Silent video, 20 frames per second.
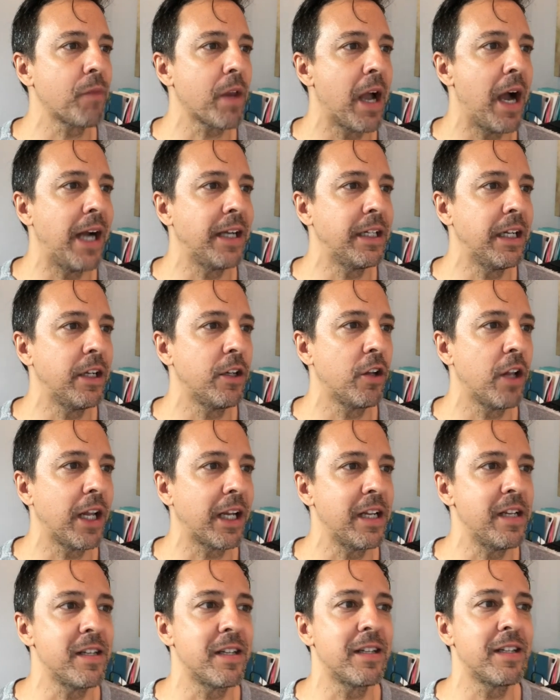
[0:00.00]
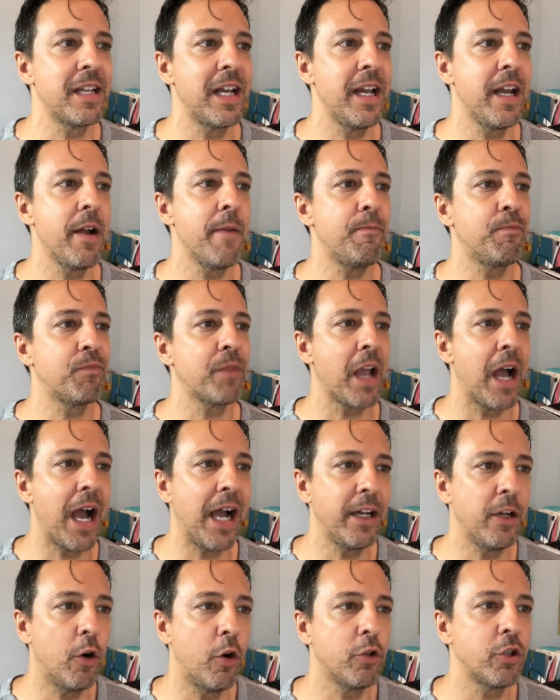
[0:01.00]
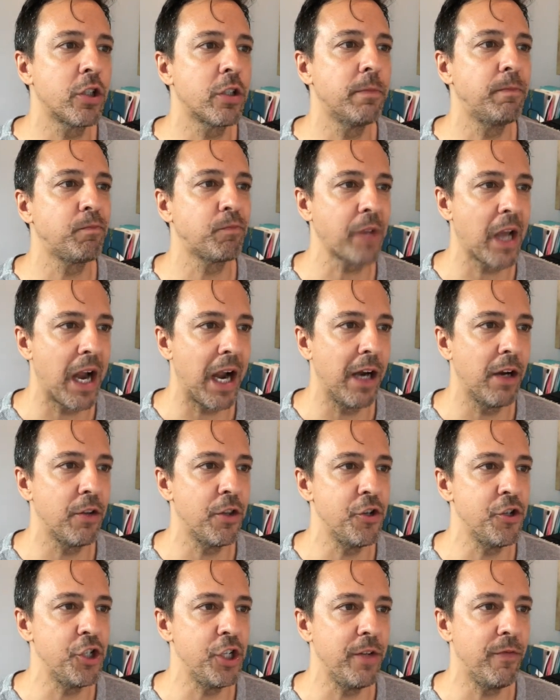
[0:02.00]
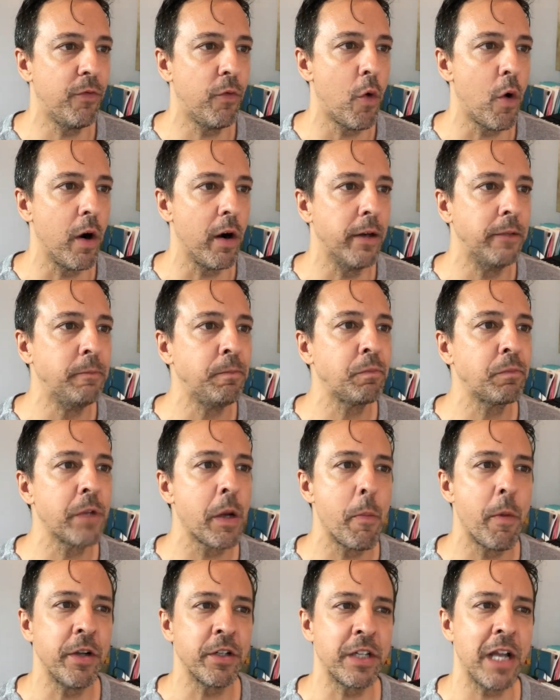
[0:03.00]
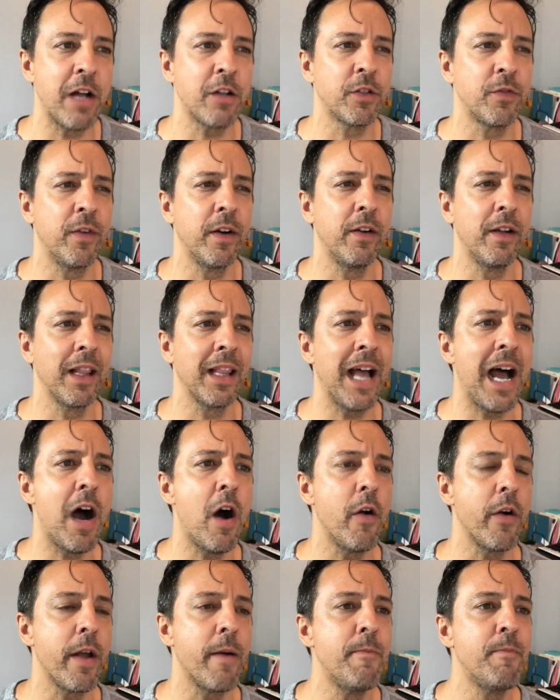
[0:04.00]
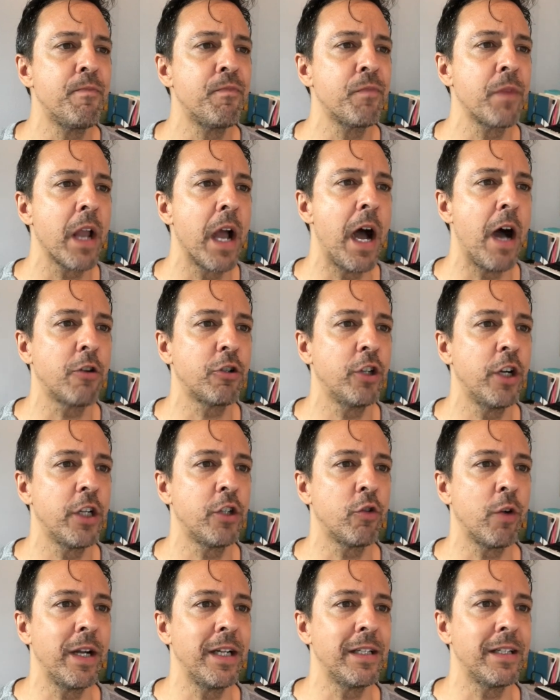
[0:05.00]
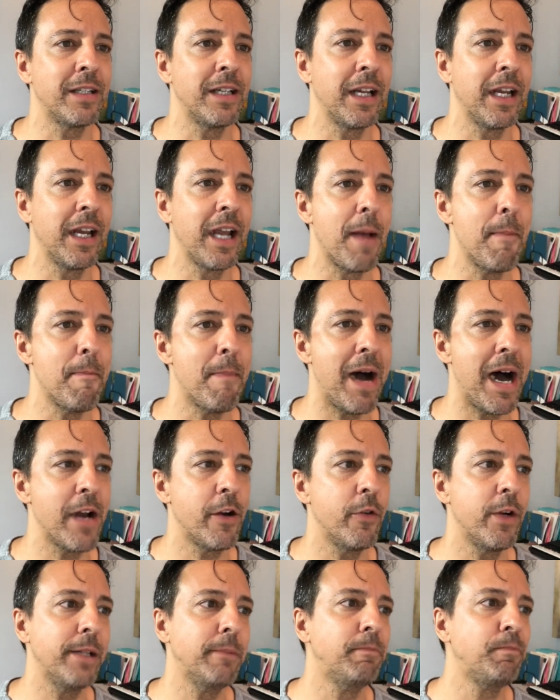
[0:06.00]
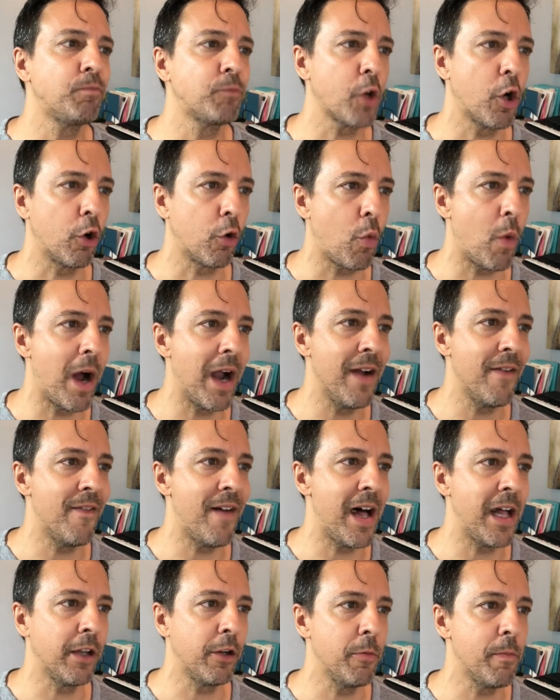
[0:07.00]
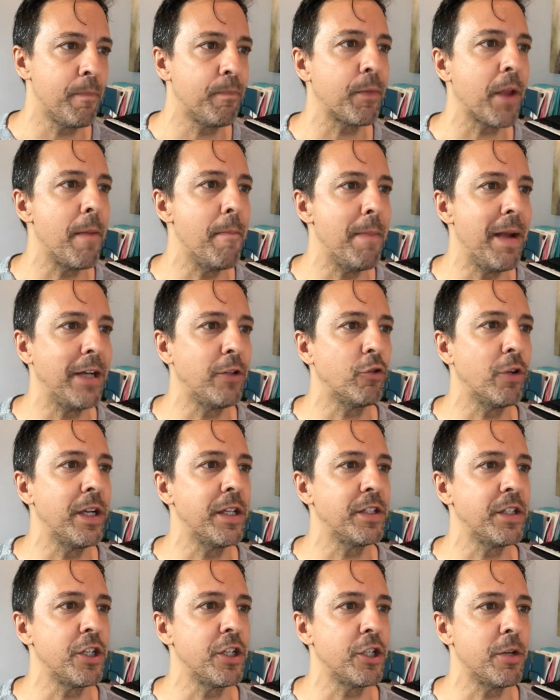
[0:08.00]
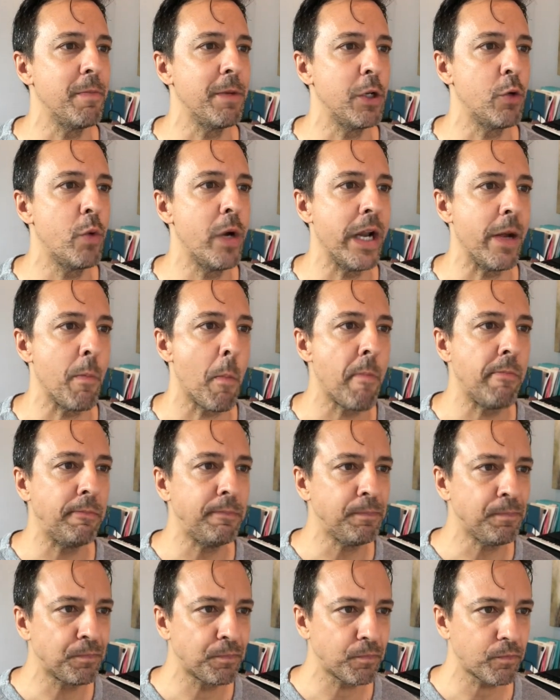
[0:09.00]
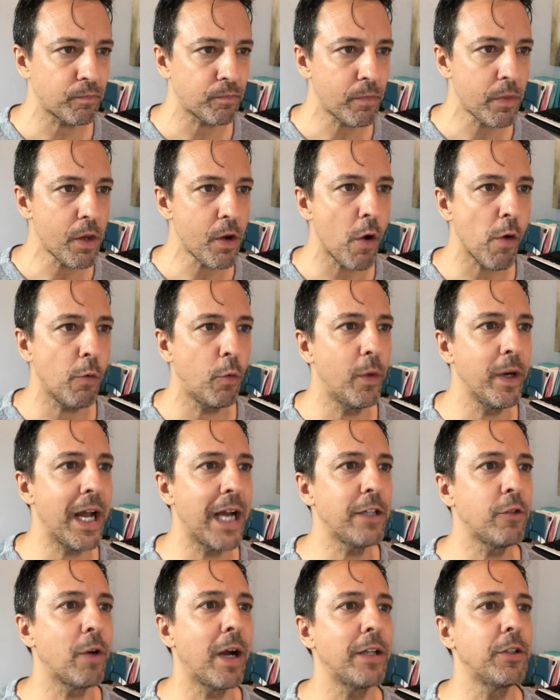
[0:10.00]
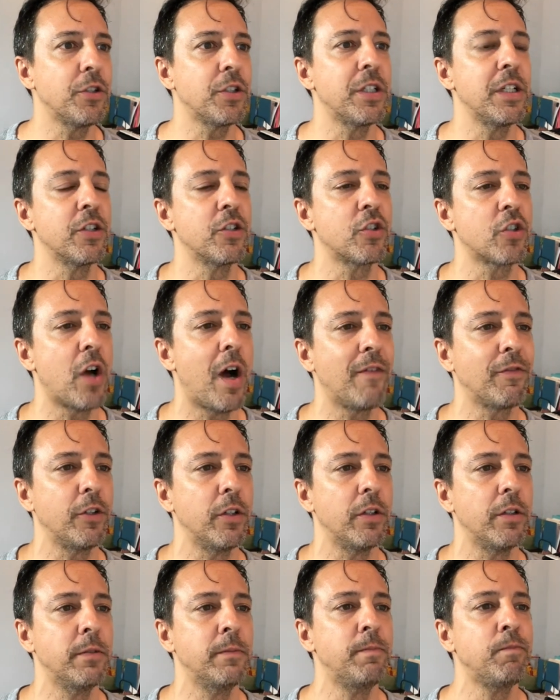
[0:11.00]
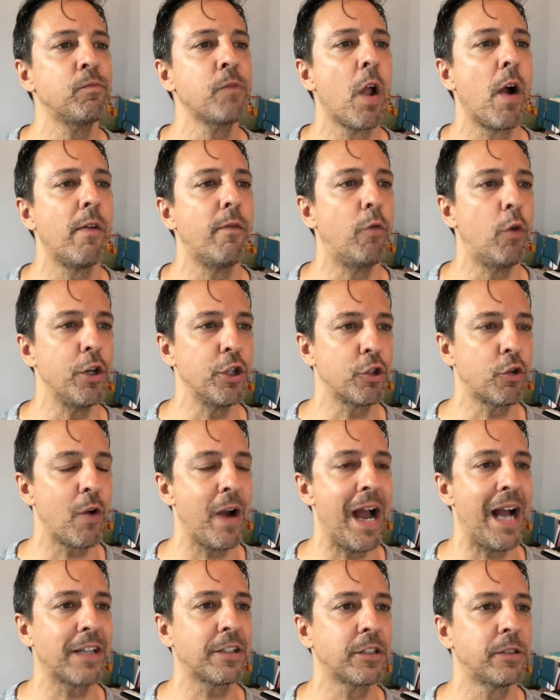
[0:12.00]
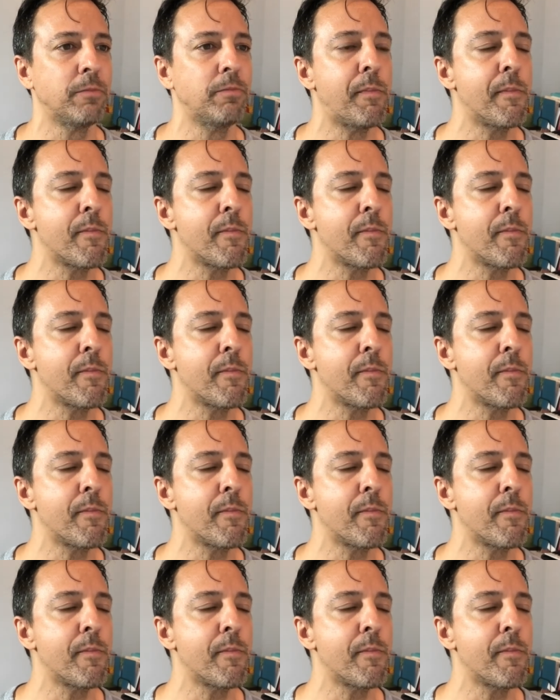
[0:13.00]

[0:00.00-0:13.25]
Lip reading: hi Daniel, I can sing high notes higher than G4. It sounds very loud. How should I train singing at moderate or quiet volume and make transition between? When I try to sing softer, voice cracks.